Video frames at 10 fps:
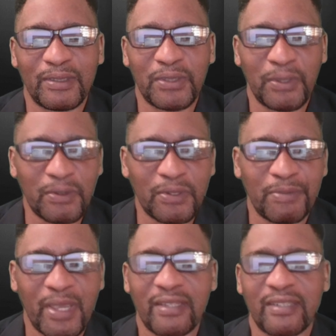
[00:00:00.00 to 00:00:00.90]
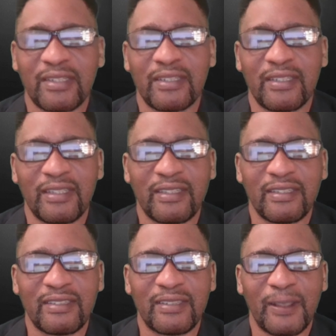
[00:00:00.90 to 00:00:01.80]
Toastmaster
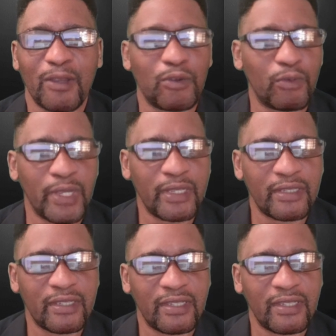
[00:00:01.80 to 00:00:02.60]
is a great